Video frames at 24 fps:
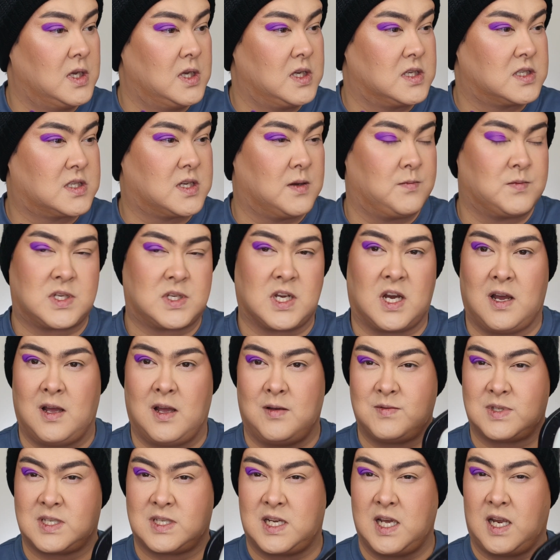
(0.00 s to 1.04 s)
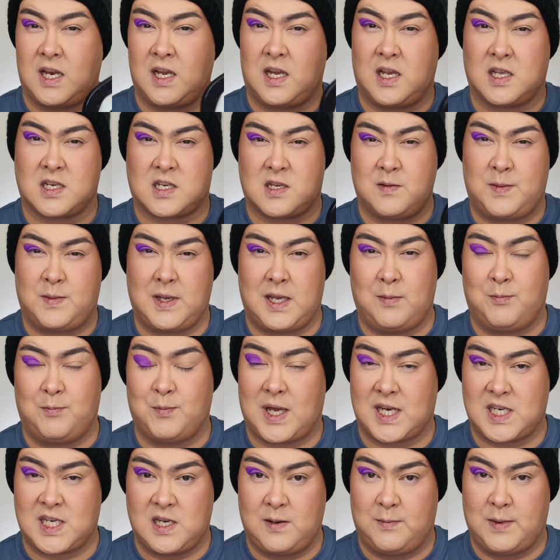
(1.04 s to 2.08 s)
sometimes getting it to be
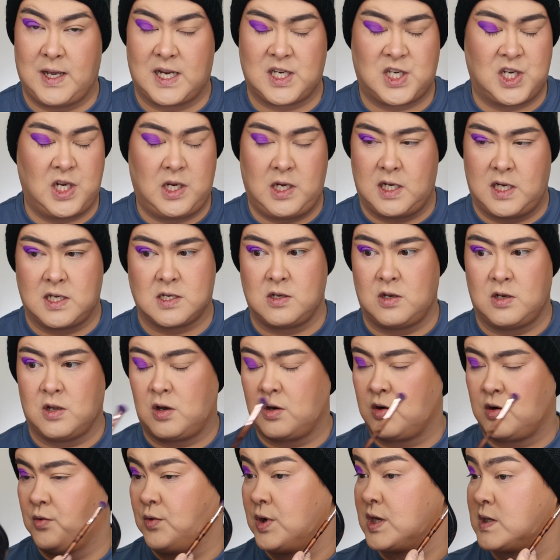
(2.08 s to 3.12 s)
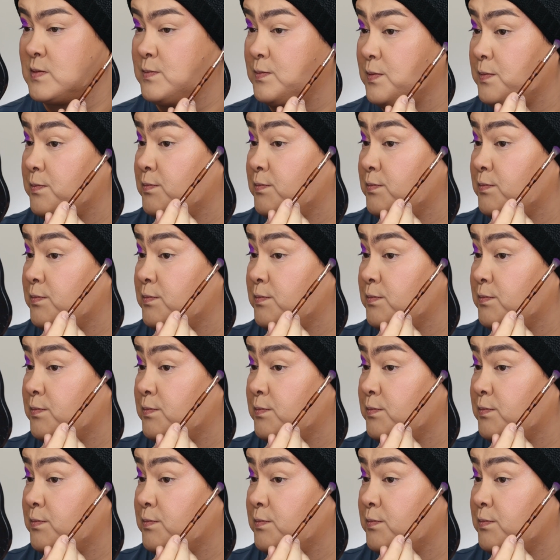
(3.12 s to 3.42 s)
matchy is not always